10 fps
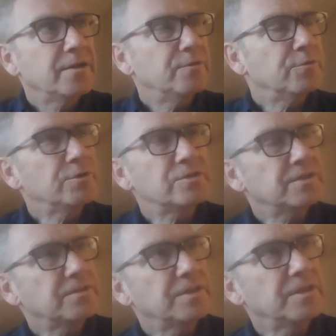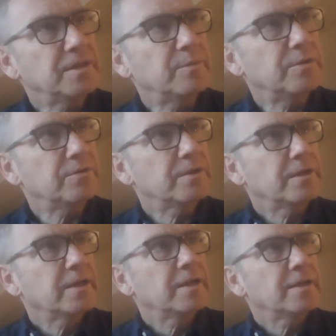You know, we're used to thinking about
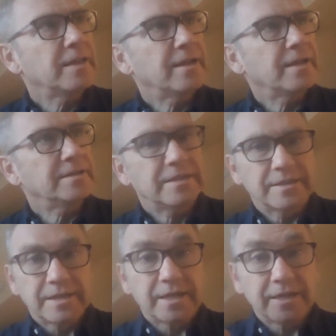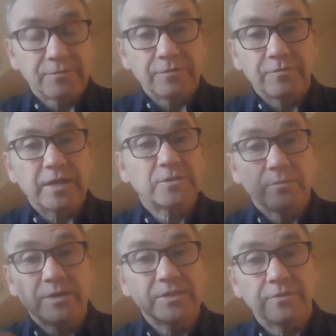that idea that I can reflect
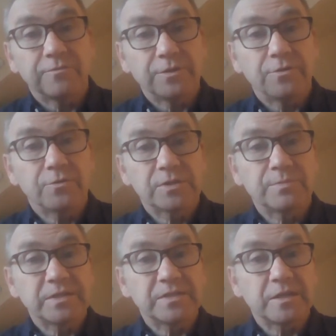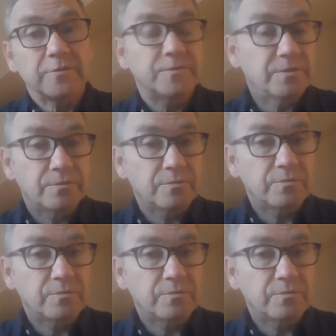on myself and notice myself, and